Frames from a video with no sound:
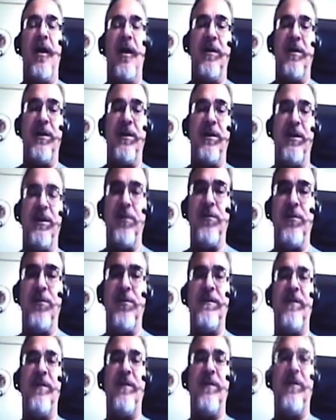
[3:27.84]

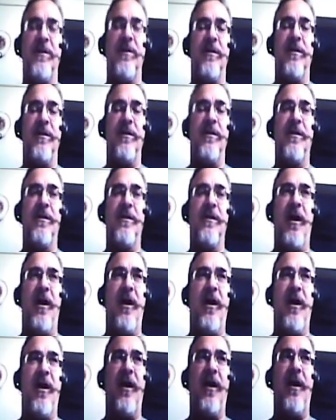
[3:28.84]
use
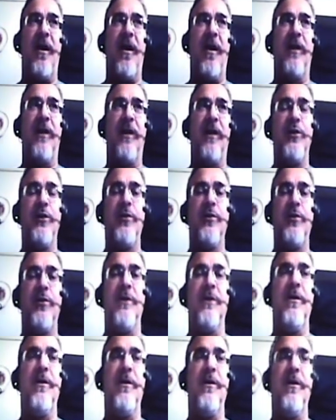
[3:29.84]
a
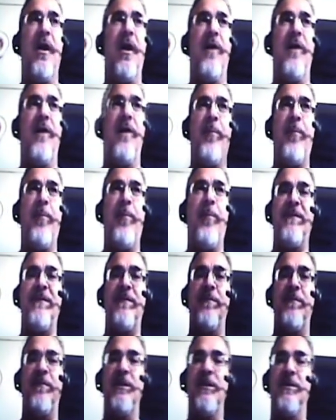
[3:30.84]
lure of the
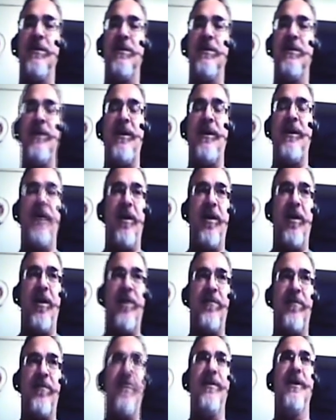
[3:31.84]
possibility
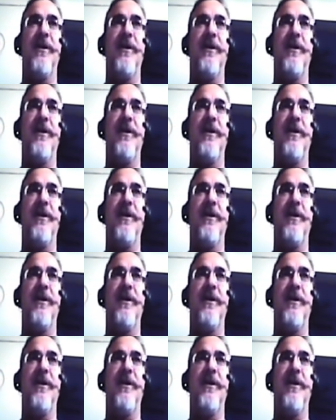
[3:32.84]
of